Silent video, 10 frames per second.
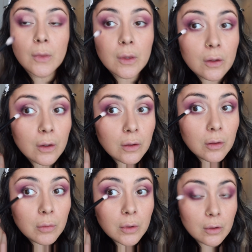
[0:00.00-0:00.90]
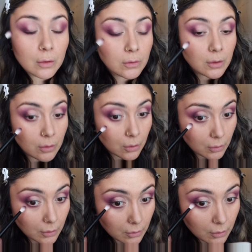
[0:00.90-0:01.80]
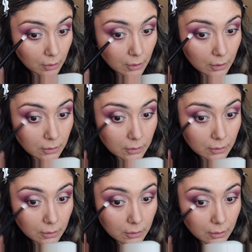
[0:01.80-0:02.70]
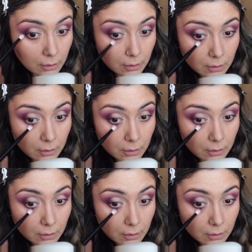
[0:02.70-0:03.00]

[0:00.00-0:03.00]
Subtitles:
Tiny bit on the lower lash line.